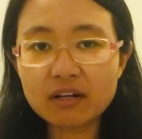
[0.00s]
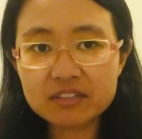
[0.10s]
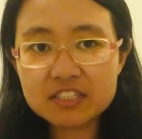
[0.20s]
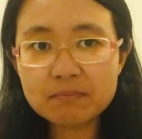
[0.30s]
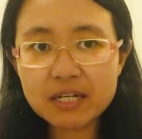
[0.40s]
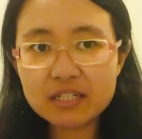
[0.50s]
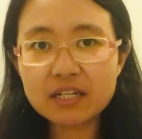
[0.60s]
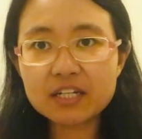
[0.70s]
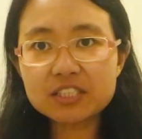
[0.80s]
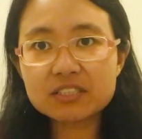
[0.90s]
Now,
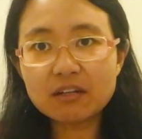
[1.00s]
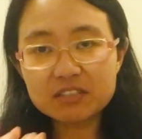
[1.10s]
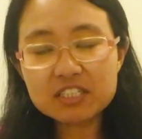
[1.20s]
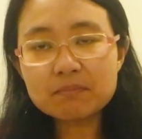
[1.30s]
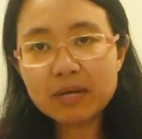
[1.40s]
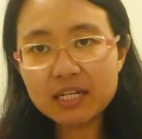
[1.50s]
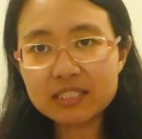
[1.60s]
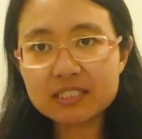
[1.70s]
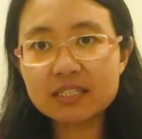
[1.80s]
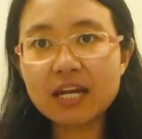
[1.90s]
this
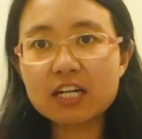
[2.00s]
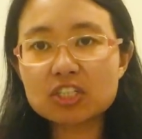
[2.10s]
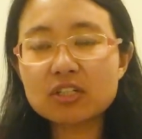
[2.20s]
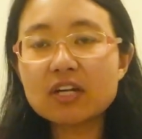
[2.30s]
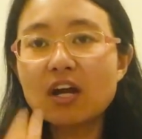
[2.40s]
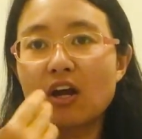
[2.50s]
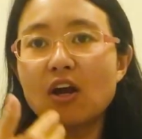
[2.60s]
medicine actually